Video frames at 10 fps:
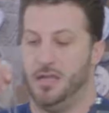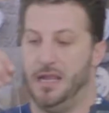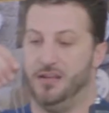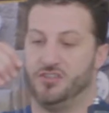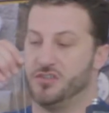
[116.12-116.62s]

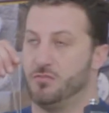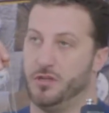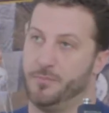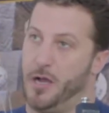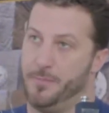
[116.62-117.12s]
And it's just a
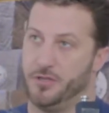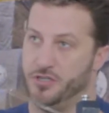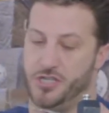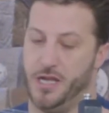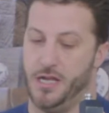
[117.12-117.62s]
really
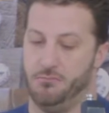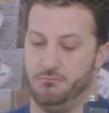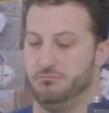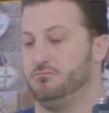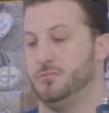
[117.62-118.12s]
popular chain.
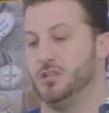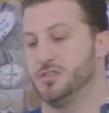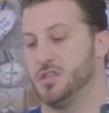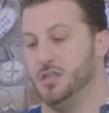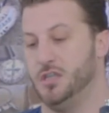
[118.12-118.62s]

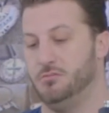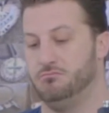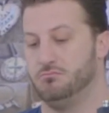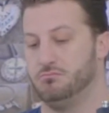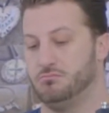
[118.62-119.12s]
Looks
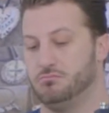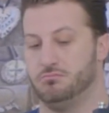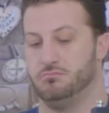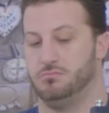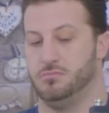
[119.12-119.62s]
good,
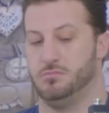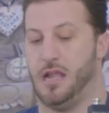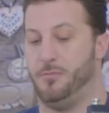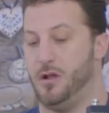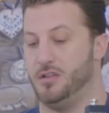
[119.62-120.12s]

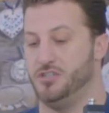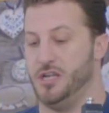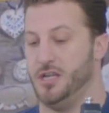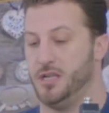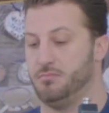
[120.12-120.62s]

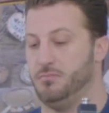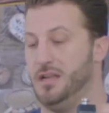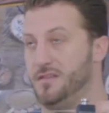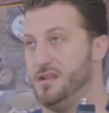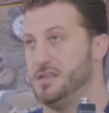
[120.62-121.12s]
hypoallergenic,
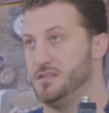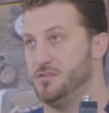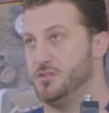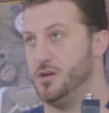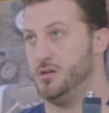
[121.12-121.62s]
and it's nice
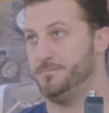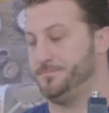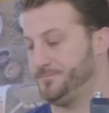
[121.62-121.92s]
and strong.